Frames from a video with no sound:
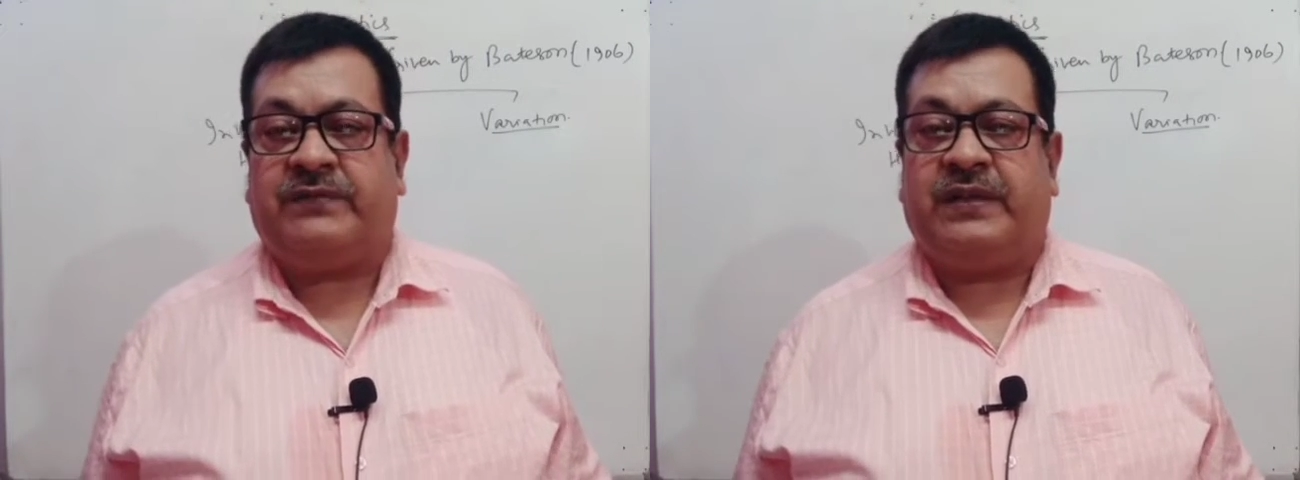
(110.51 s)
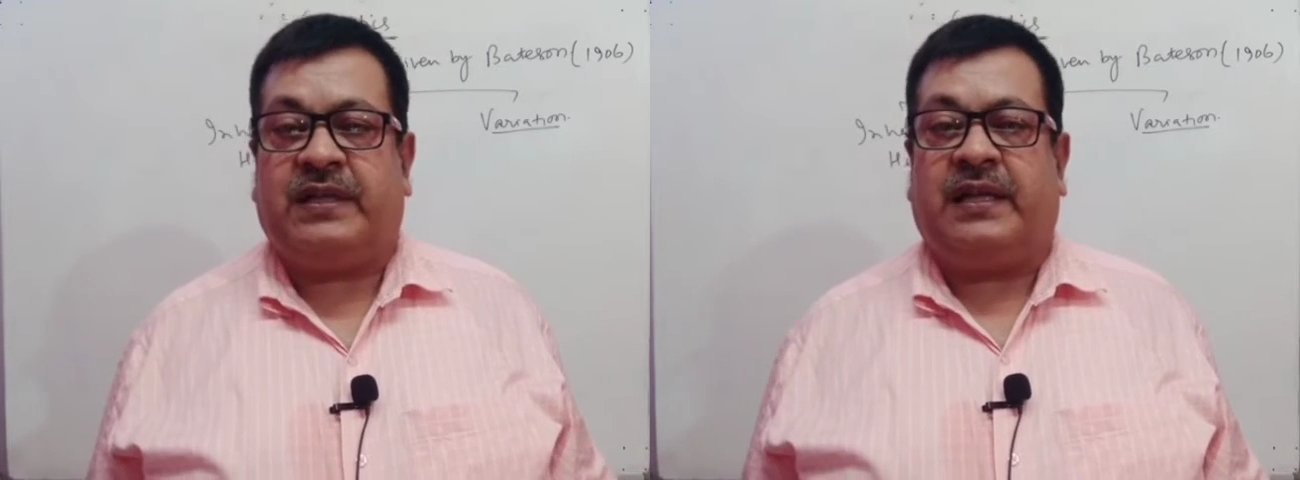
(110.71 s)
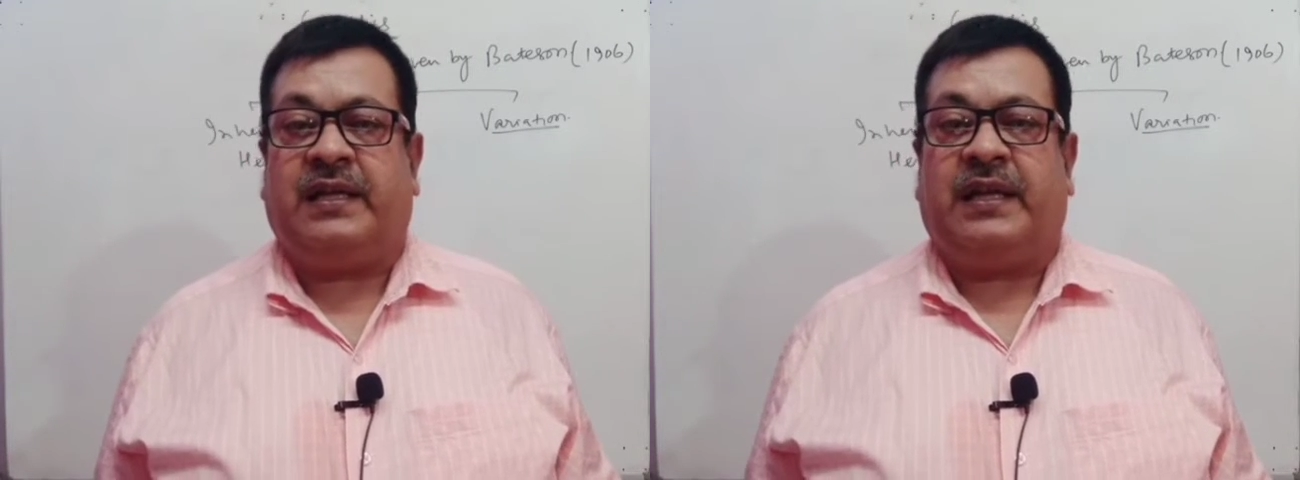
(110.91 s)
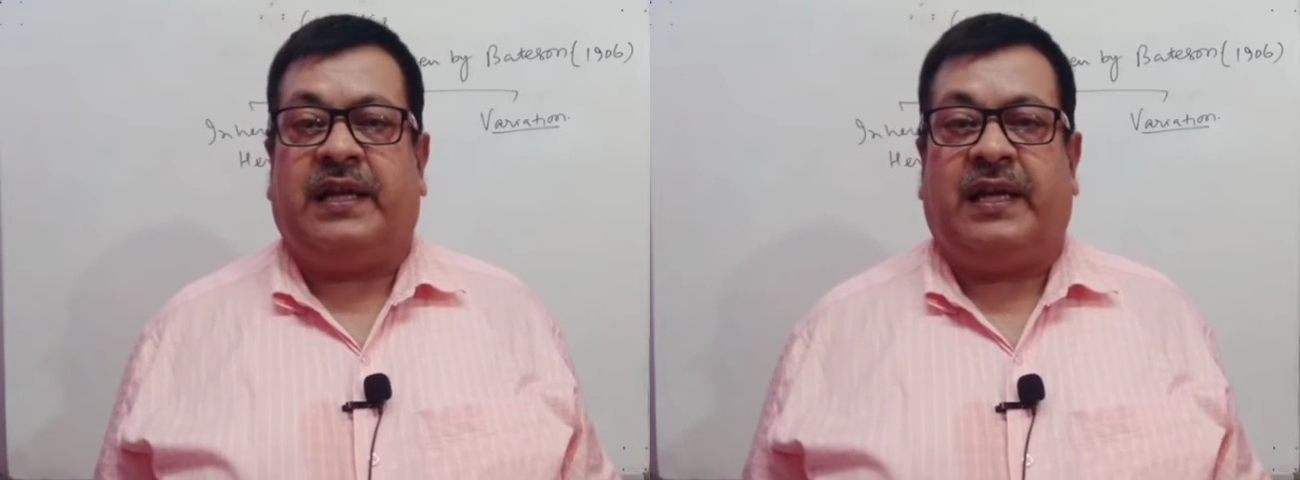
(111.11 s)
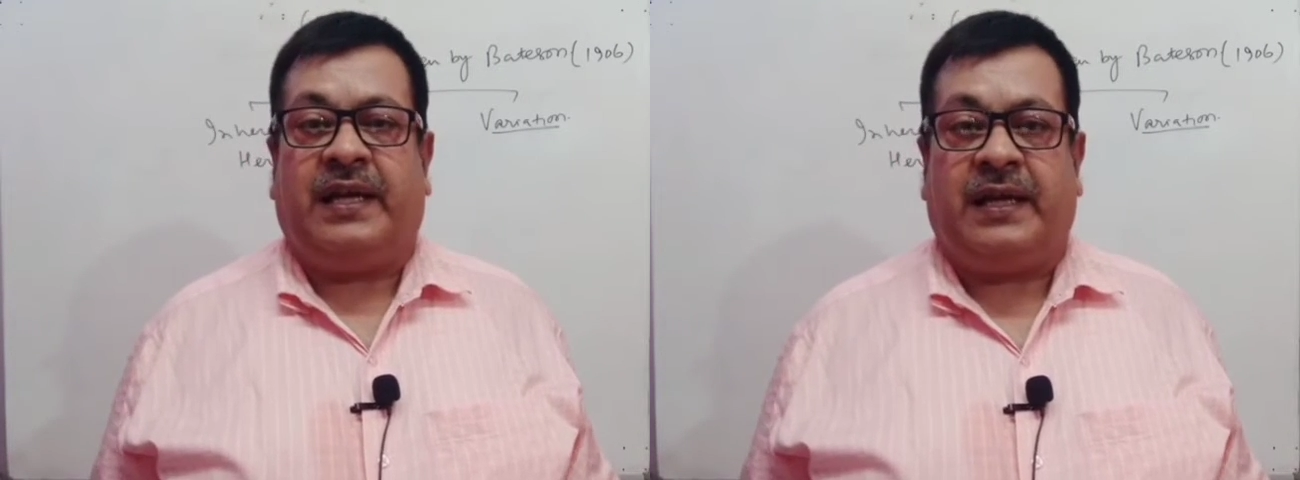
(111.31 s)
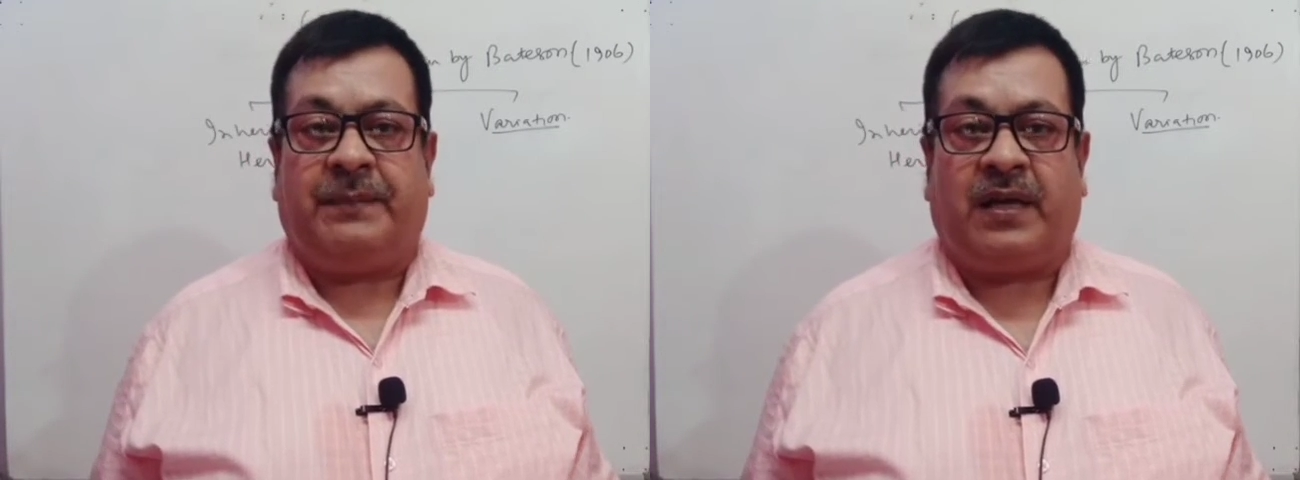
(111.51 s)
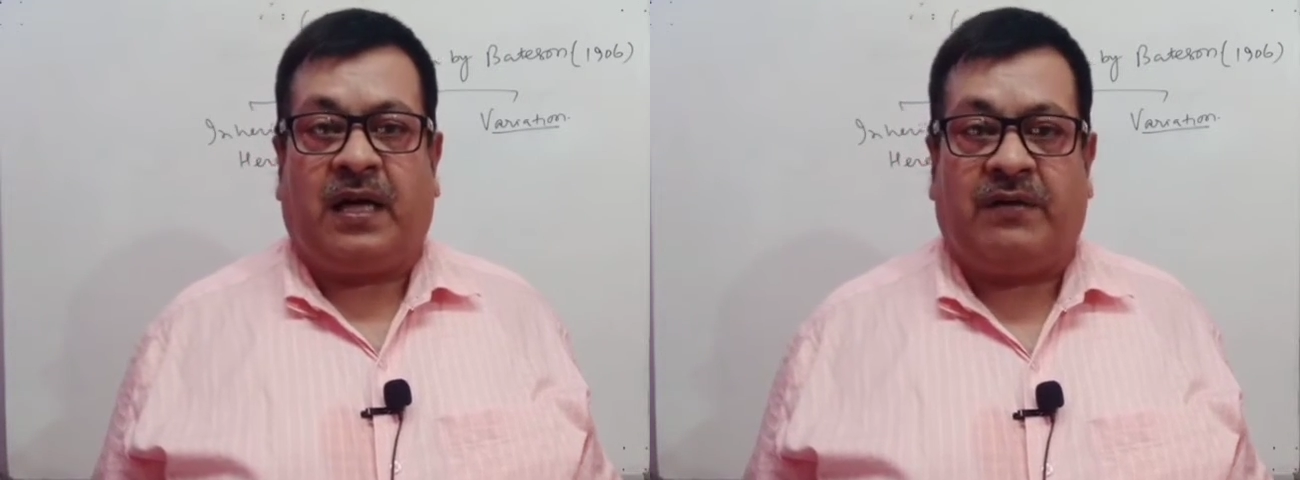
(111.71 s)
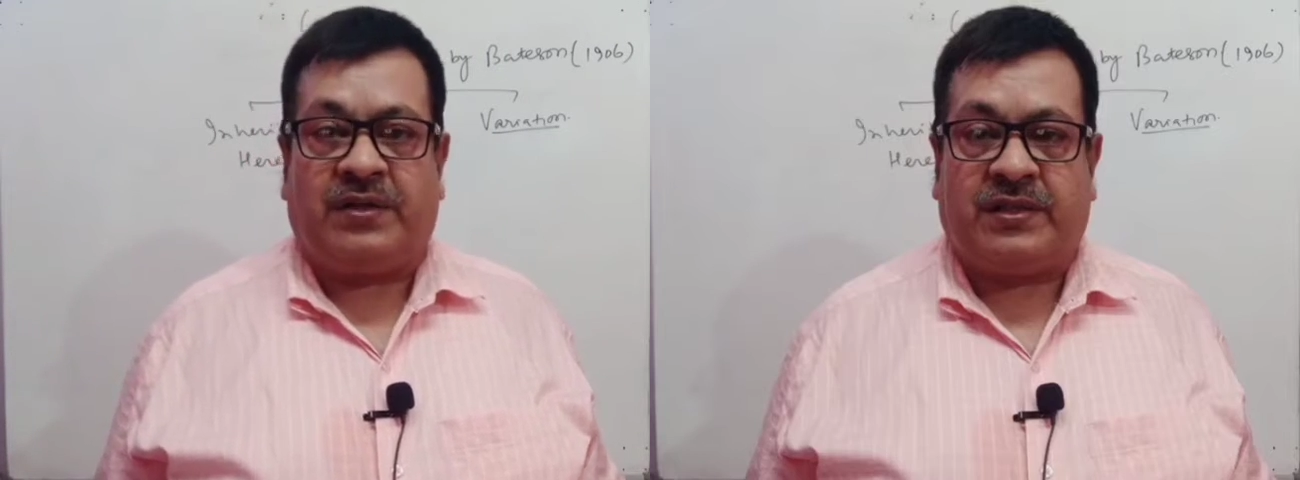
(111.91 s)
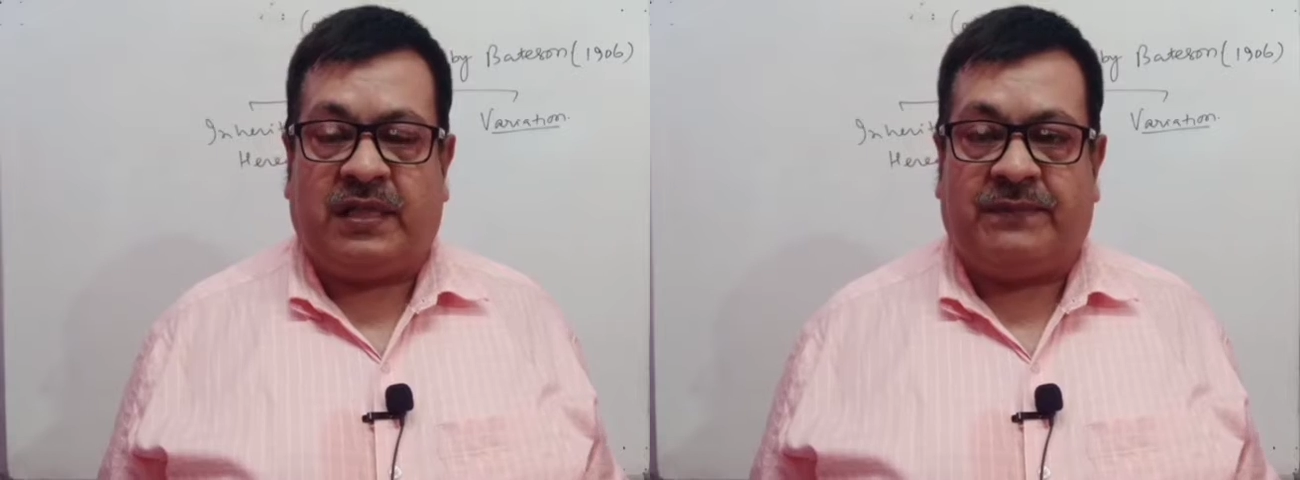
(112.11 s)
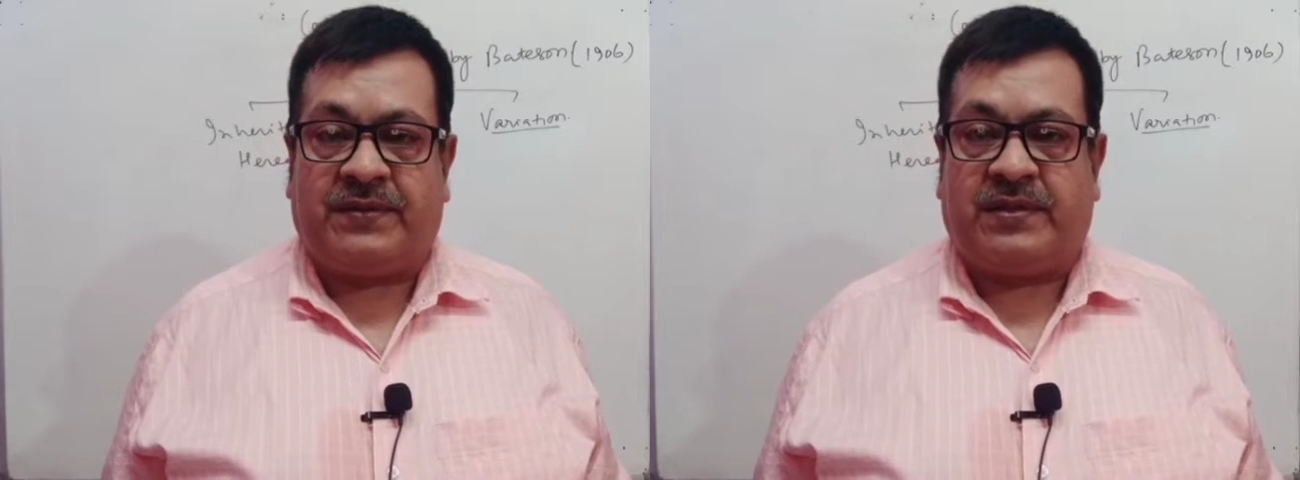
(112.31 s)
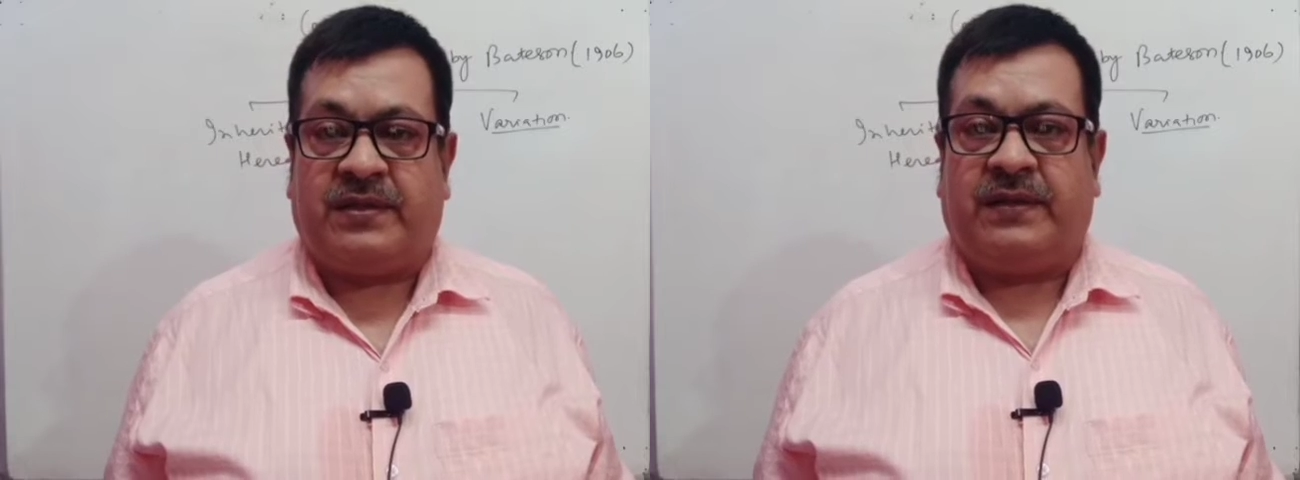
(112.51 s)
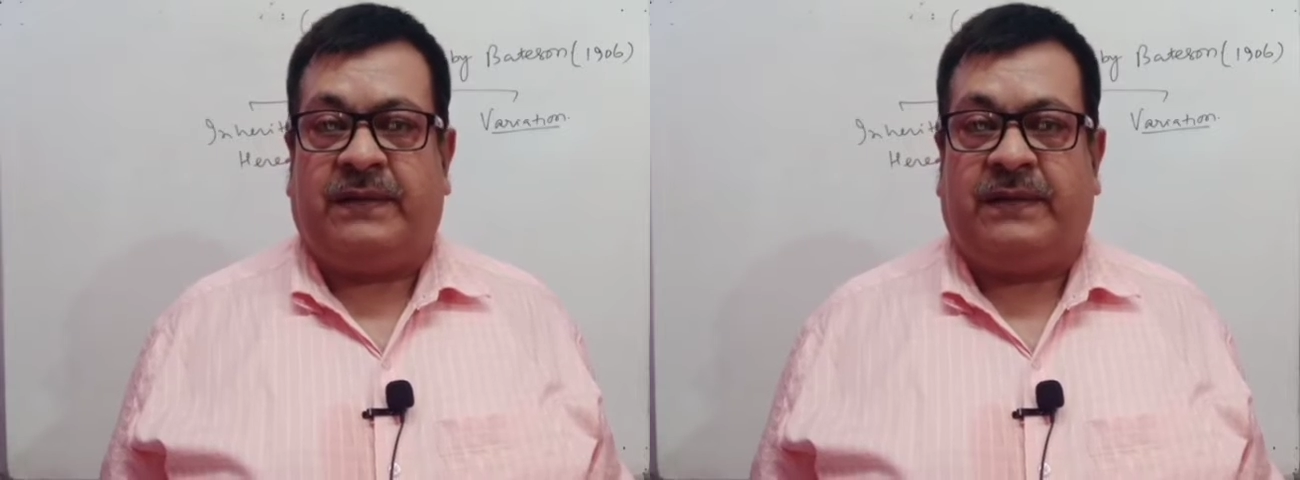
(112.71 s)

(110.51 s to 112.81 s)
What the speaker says: we can adapt ourselves.